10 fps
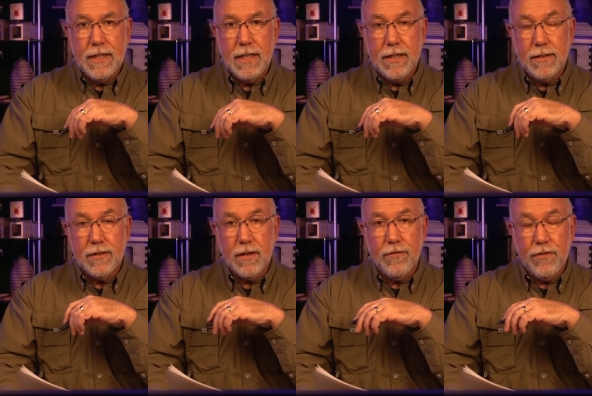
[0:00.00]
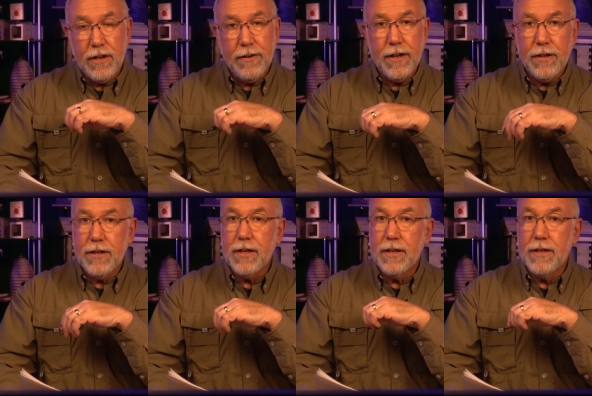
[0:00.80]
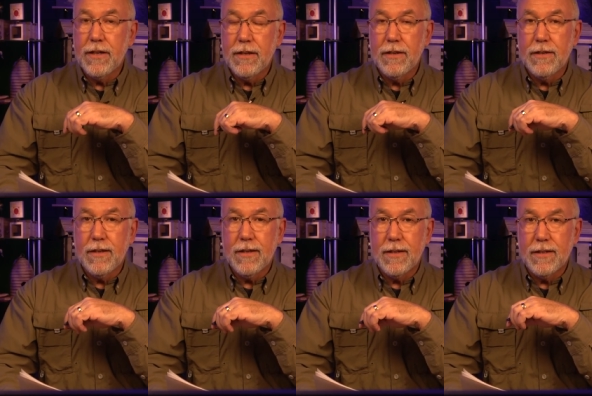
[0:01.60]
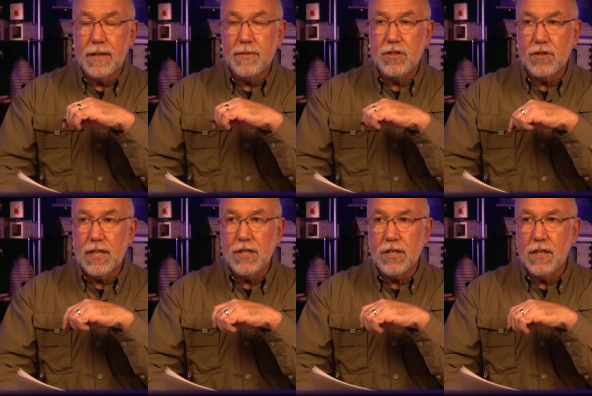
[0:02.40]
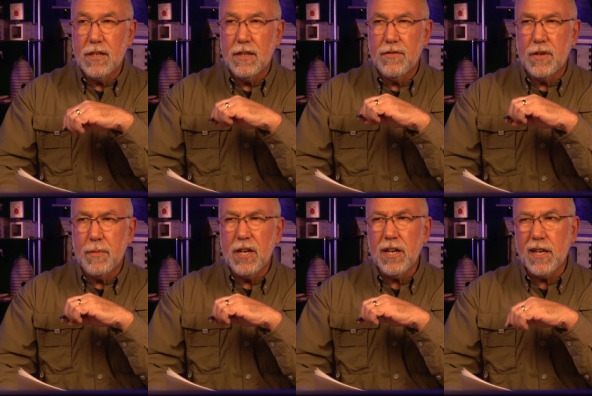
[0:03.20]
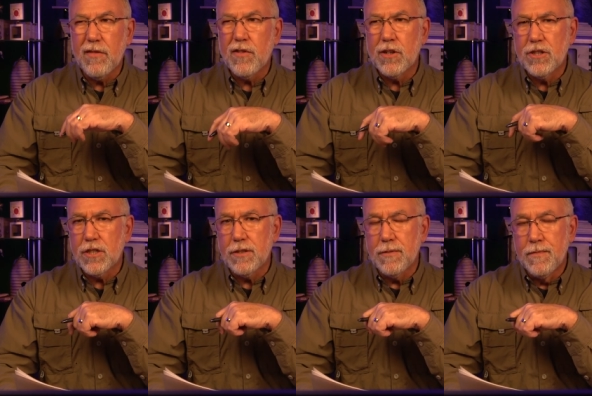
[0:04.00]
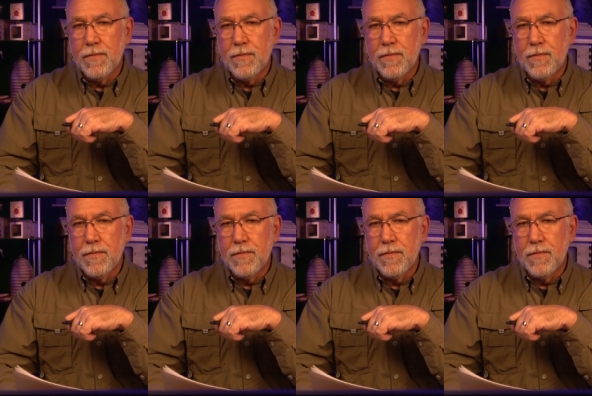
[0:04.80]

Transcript: is a very good uh, demonstration of an American version